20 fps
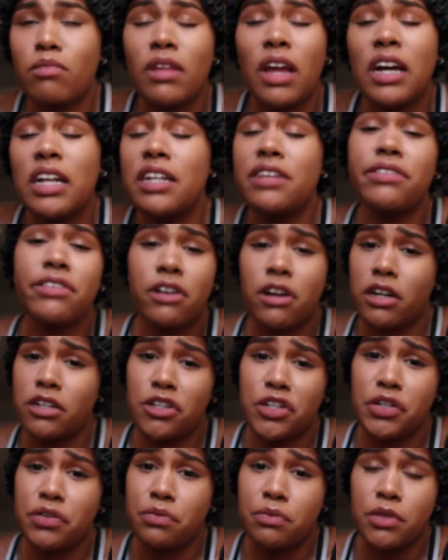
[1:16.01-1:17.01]
I live across
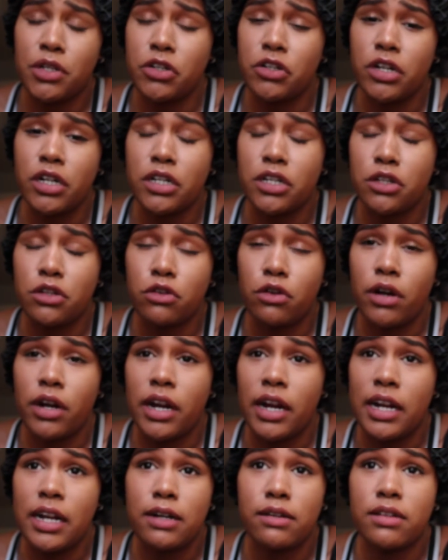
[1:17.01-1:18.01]
the street from the drugstore,
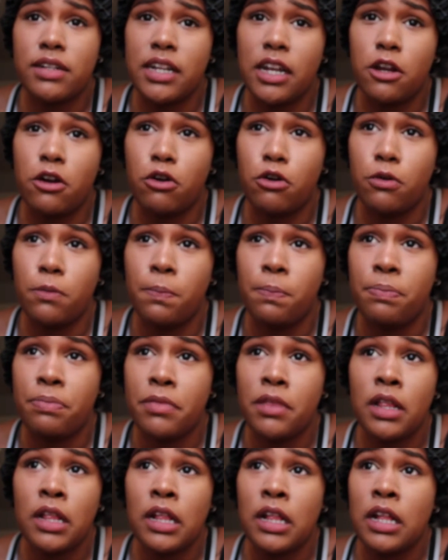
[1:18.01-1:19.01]
and I was at home
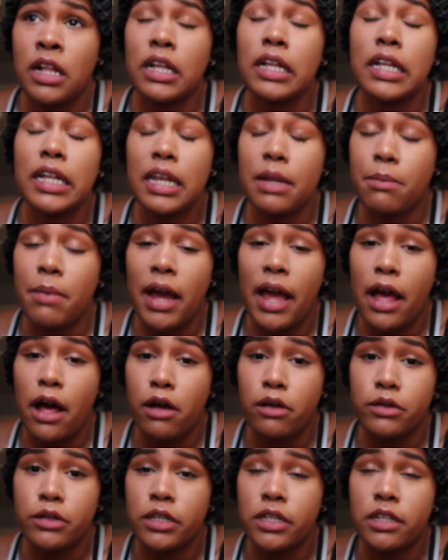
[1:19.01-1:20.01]
cleaning my
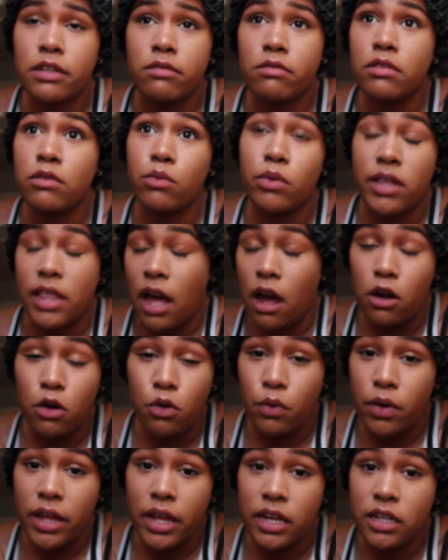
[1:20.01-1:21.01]
house without a
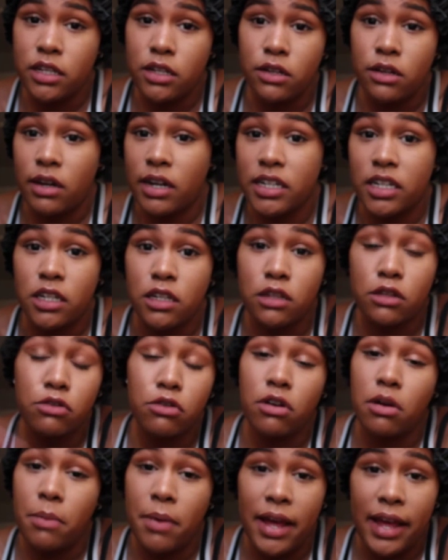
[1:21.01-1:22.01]
wig, so I just threw
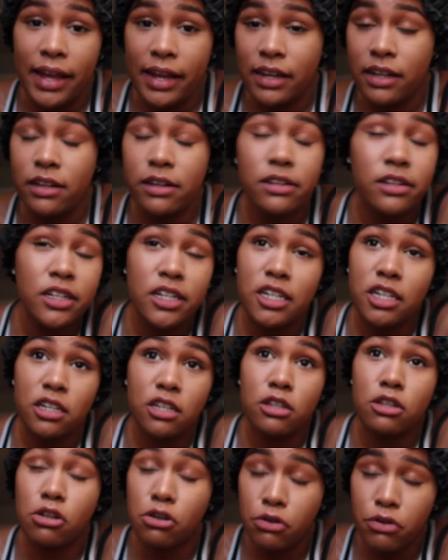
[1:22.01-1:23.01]
it on my head, literally
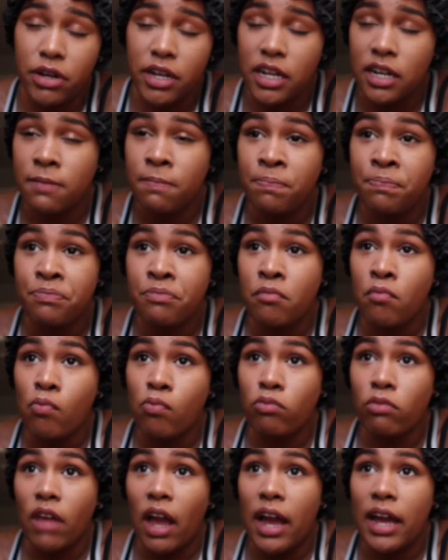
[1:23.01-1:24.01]
just threw it,
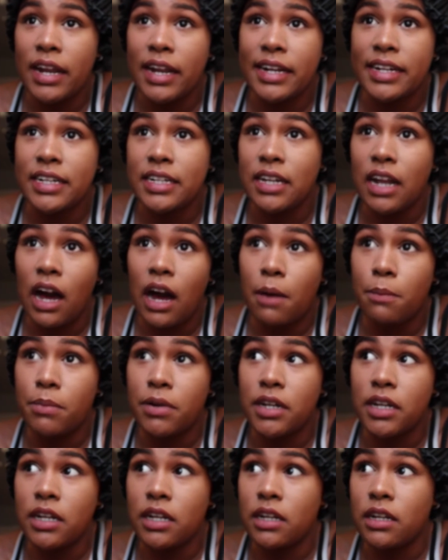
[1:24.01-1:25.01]
and I did not
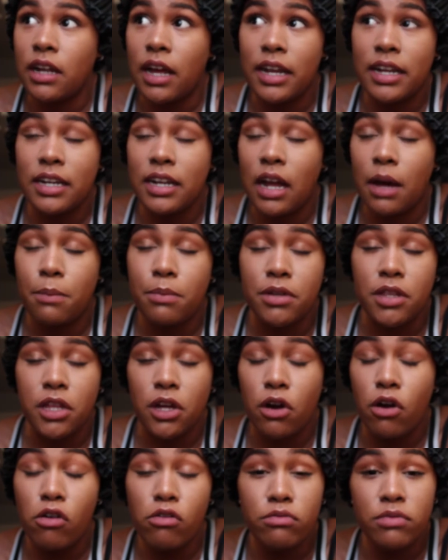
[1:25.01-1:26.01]
put the
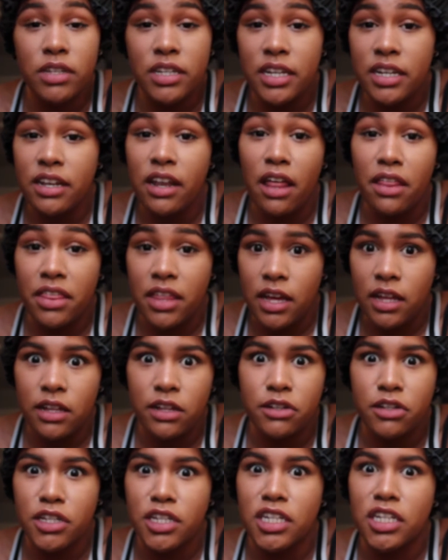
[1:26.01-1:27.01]
combs in, nothing,
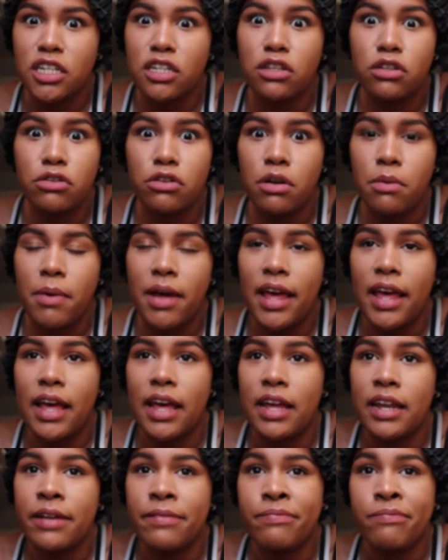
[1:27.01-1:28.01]
literally just threw it on my
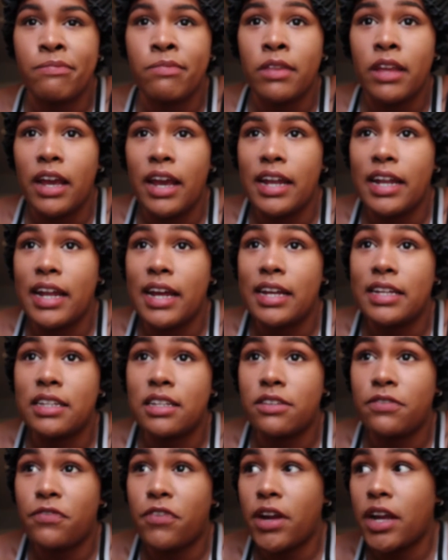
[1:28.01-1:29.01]
head. As
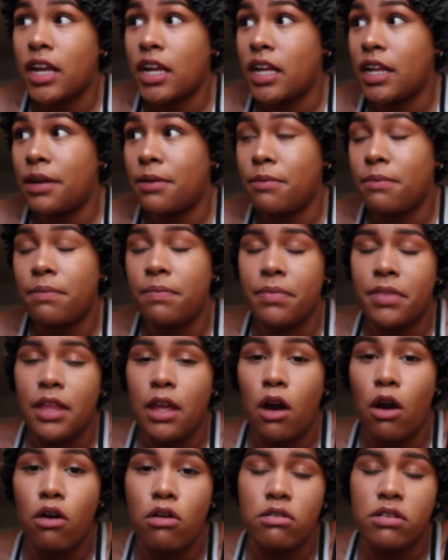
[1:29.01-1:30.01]
the freaking
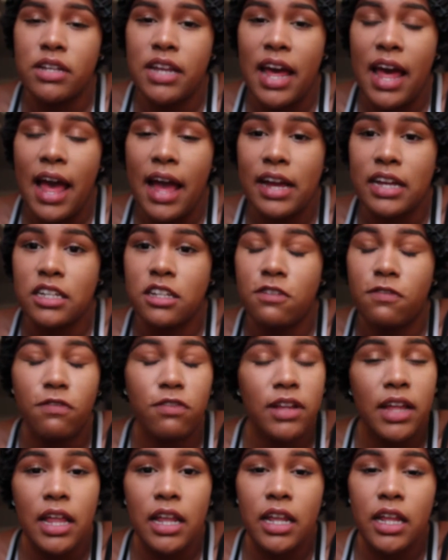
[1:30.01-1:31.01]
O-tag is
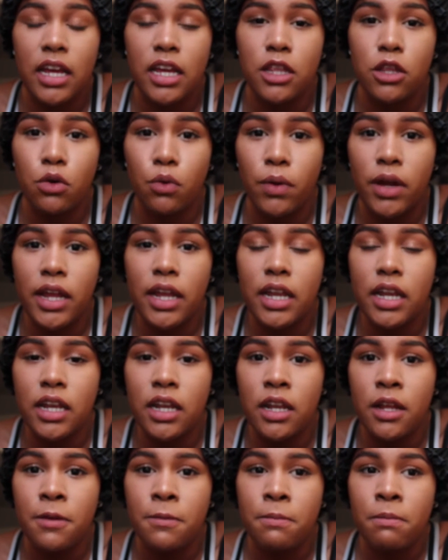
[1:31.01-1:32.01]
flailing in the wind